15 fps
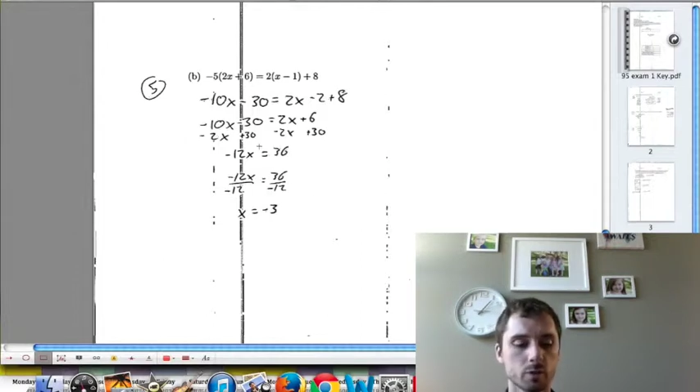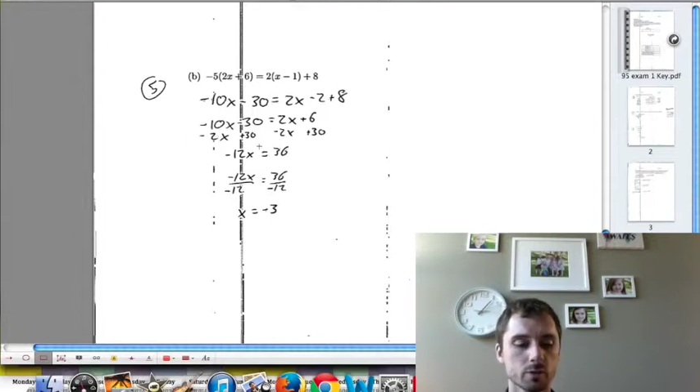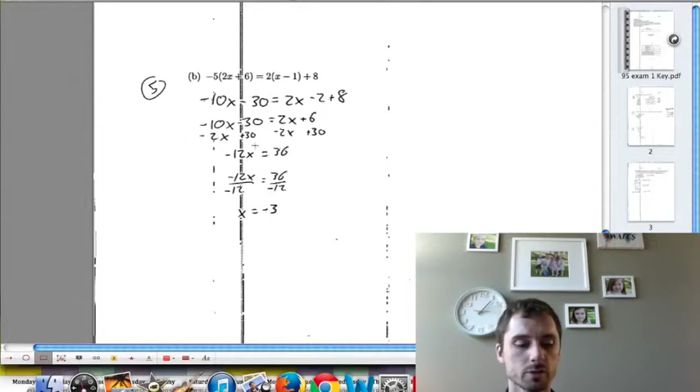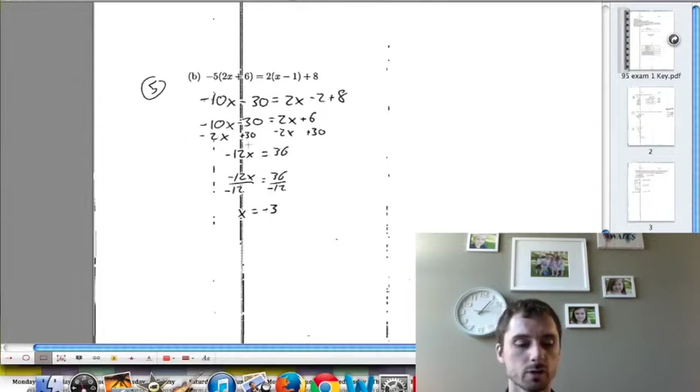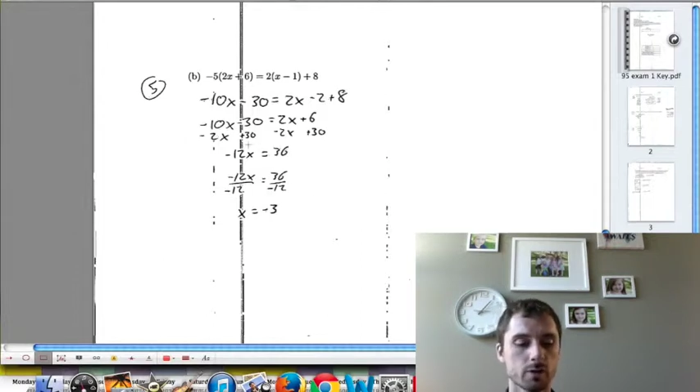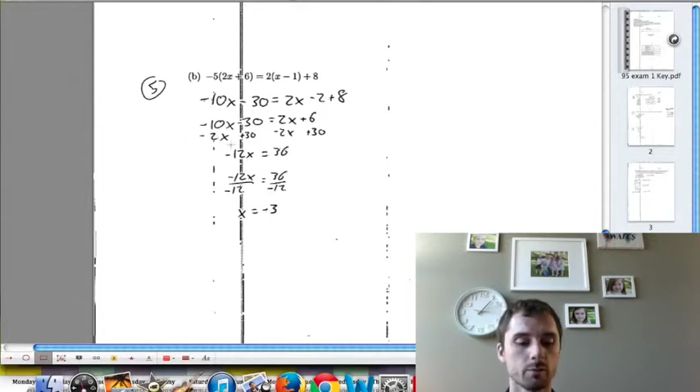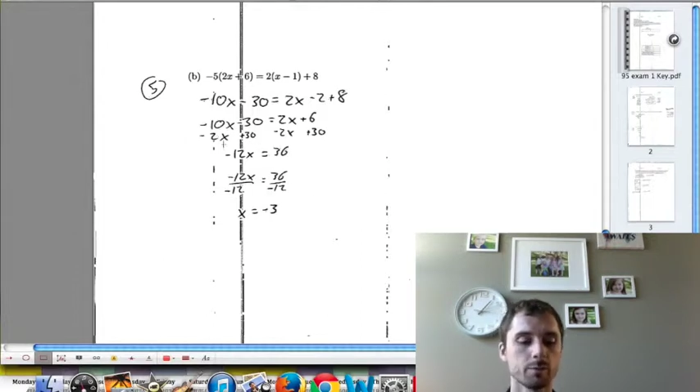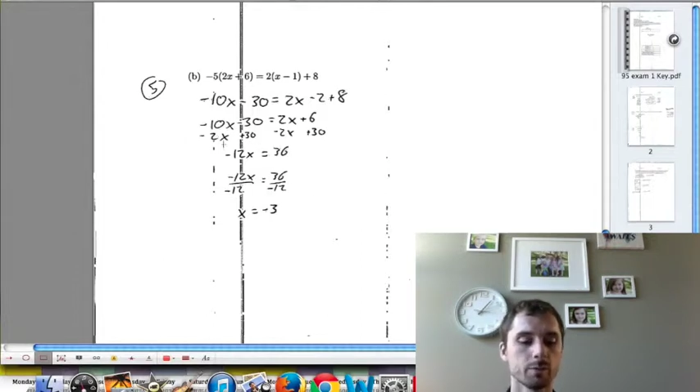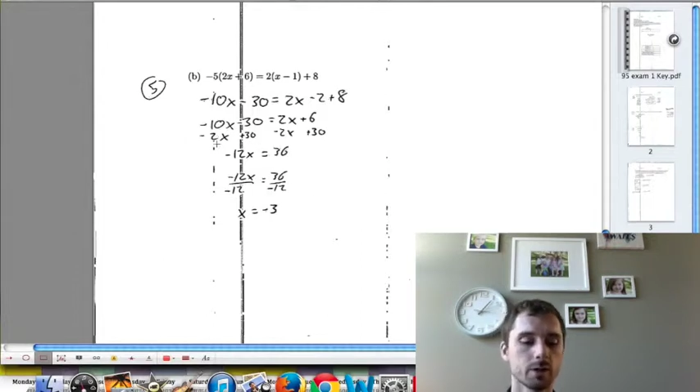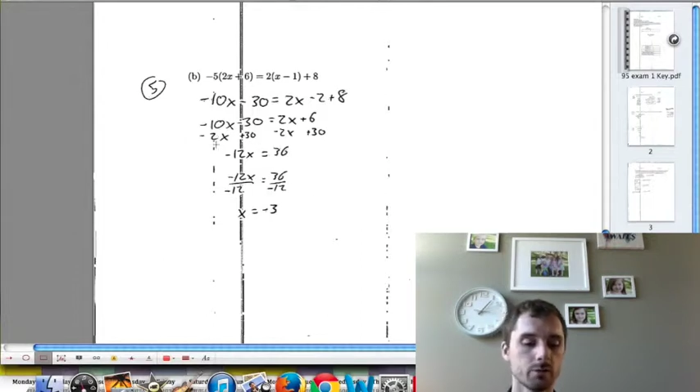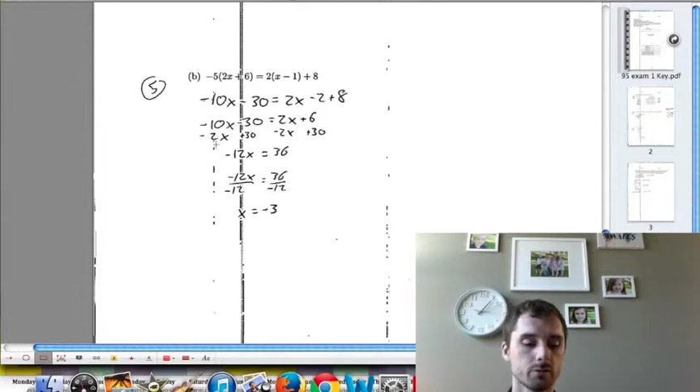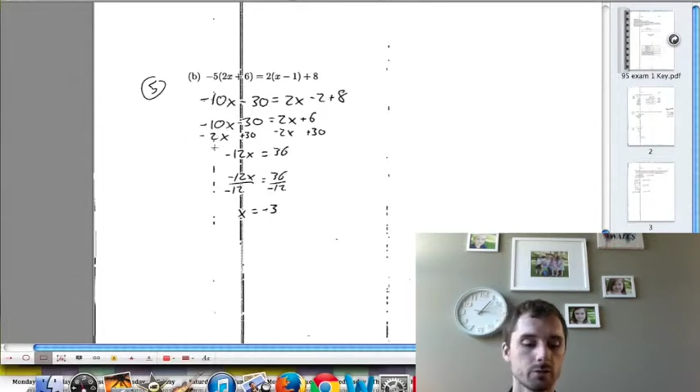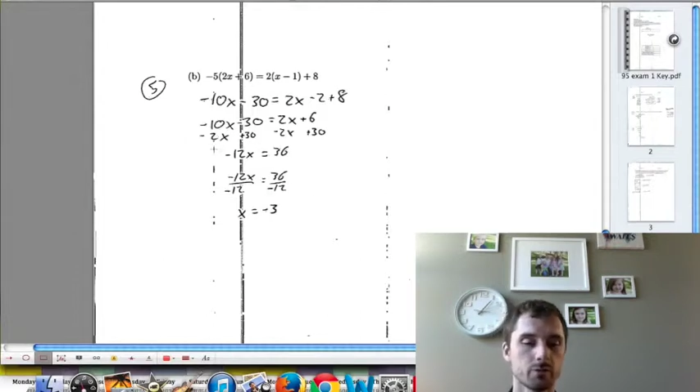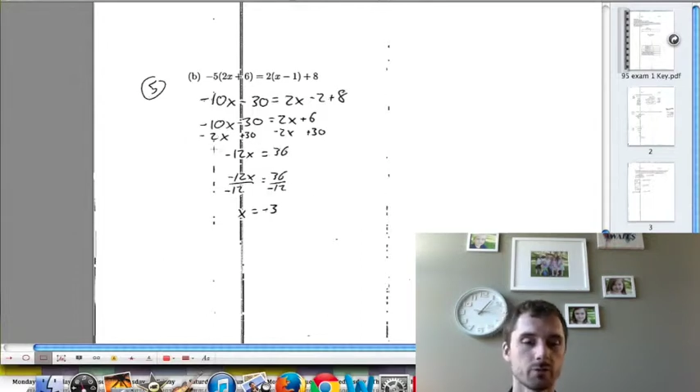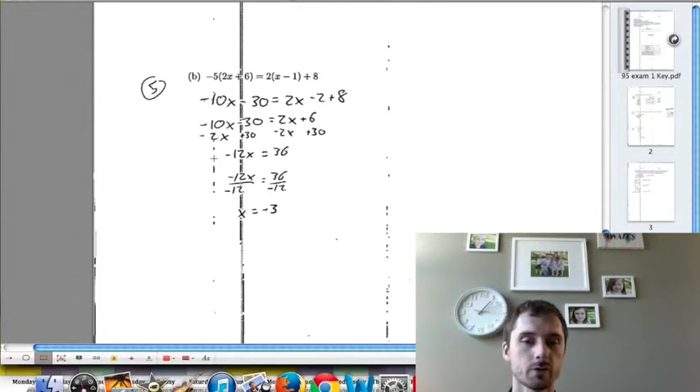so I'm
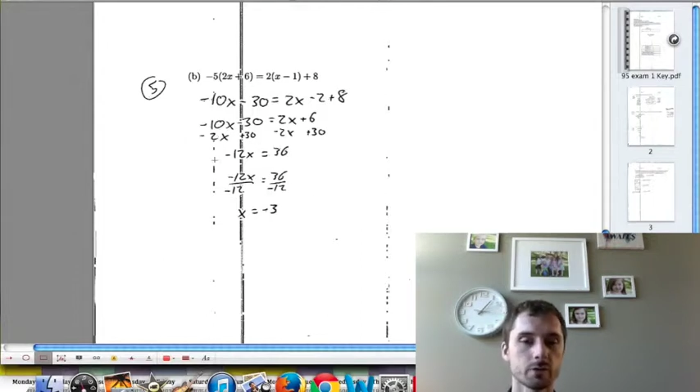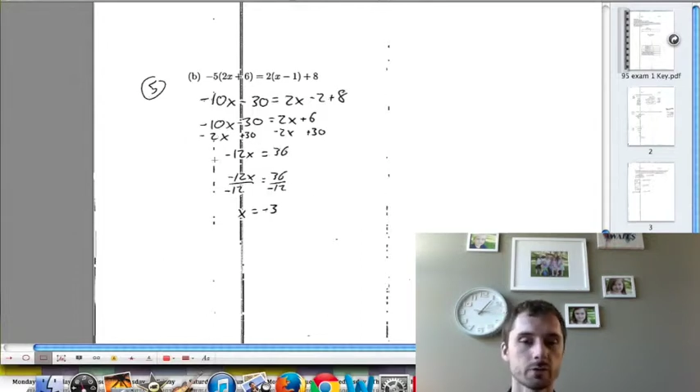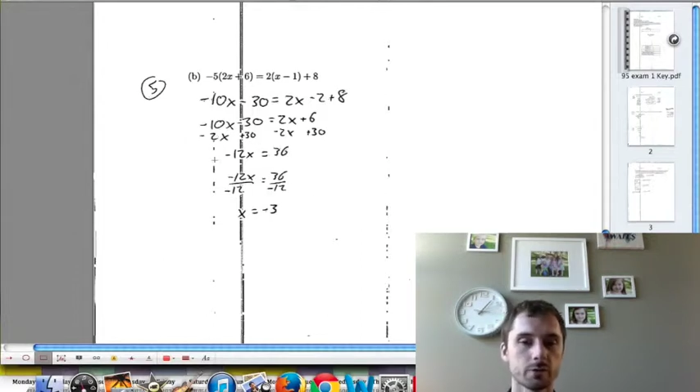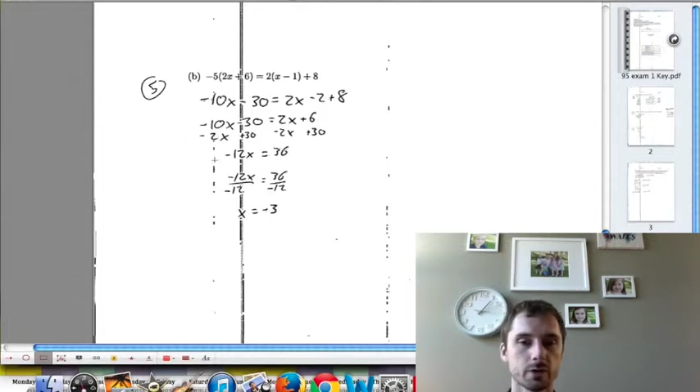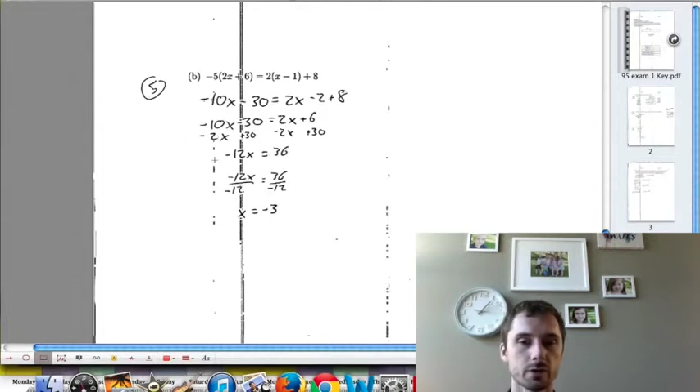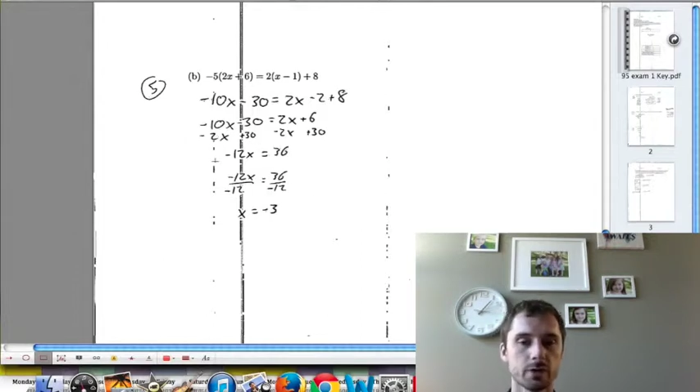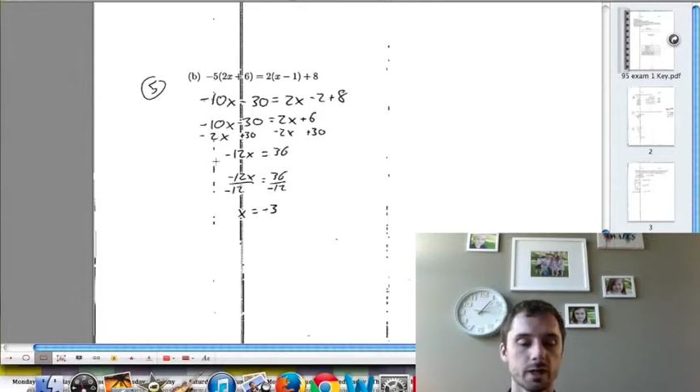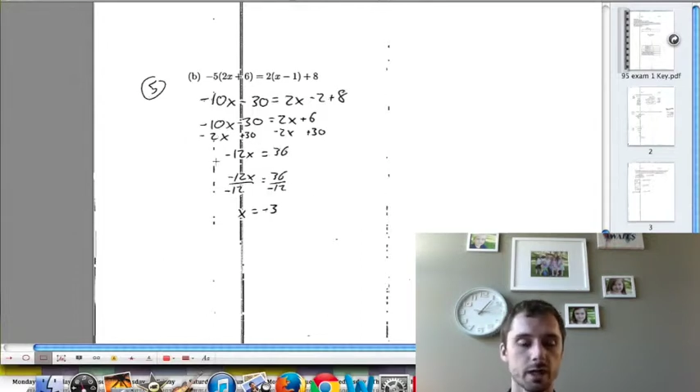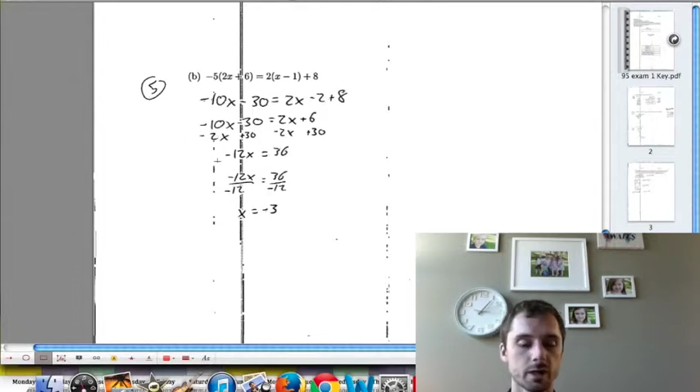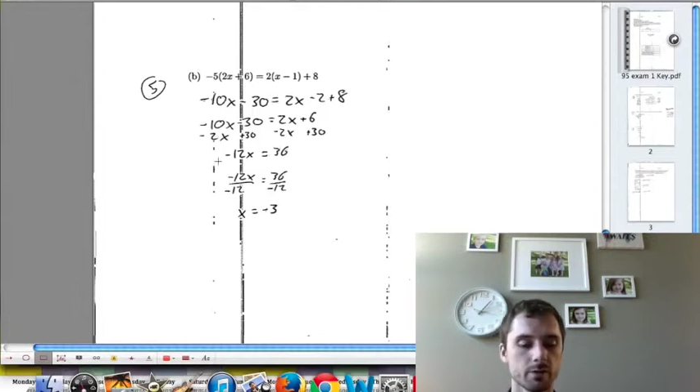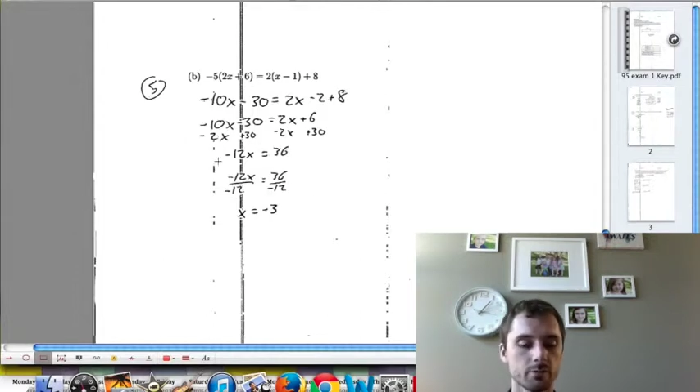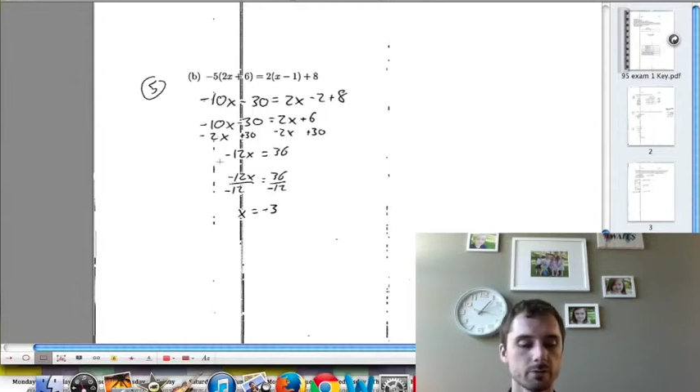even farther on the negative,